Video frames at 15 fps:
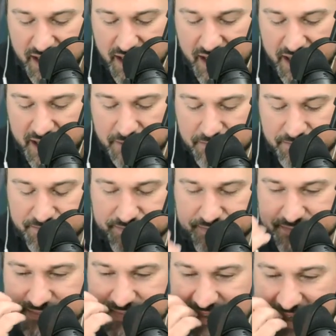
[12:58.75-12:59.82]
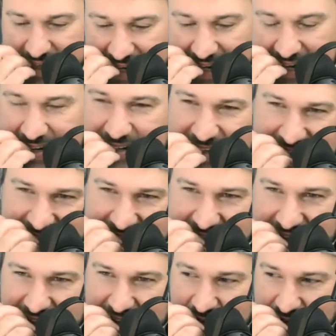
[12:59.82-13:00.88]
Um, God,
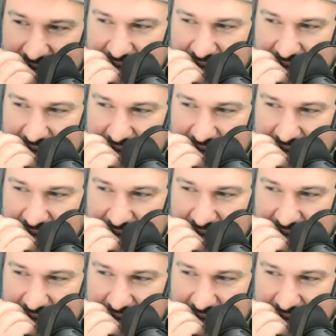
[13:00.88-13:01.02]
you know,